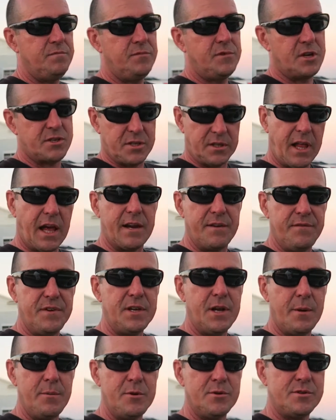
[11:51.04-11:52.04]
there's a lot of
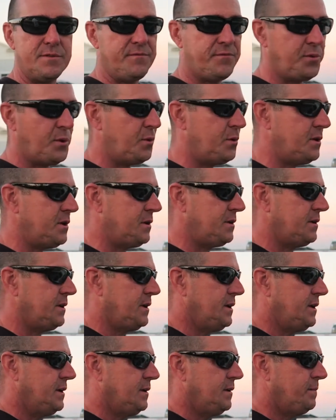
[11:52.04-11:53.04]
VWs in Florida,
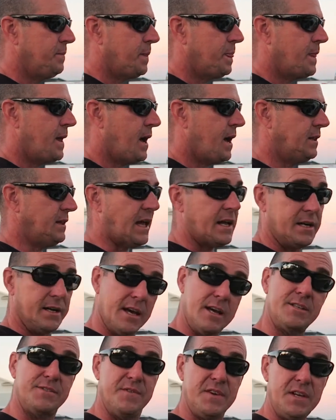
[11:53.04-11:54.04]
a lot of
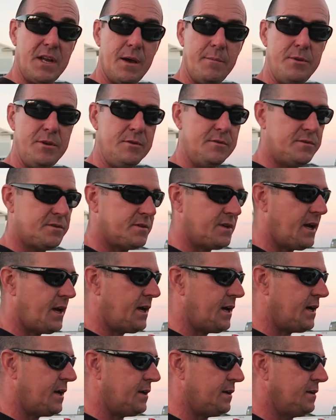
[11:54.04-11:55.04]
nice VWs,
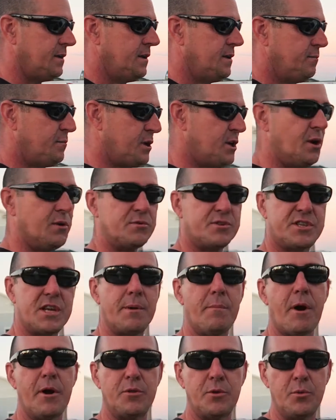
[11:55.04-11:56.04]
but you don't see
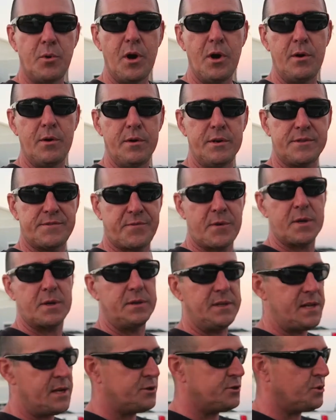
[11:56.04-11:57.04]
them on the road as
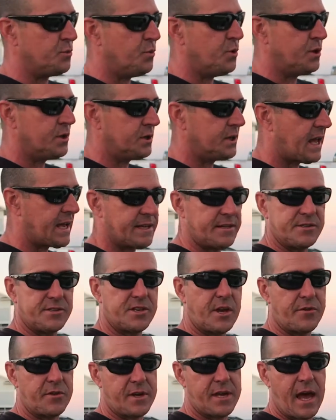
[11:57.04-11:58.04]
frequently as you would, like in
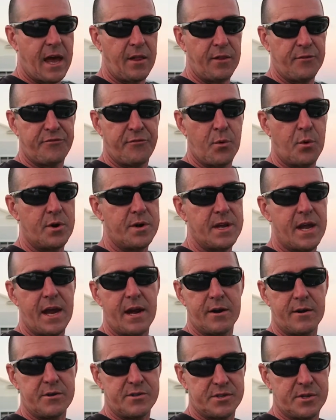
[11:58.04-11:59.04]
Southern California,
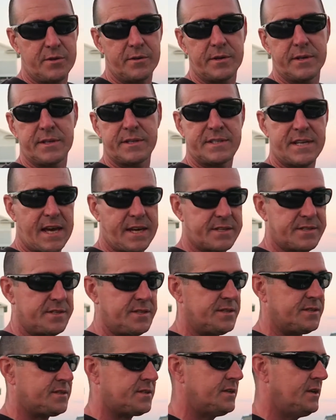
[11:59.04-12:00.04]
Arizona,
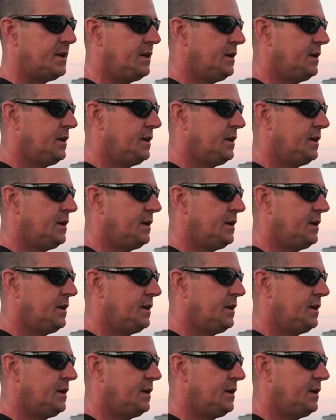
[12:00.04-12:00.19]
Texas.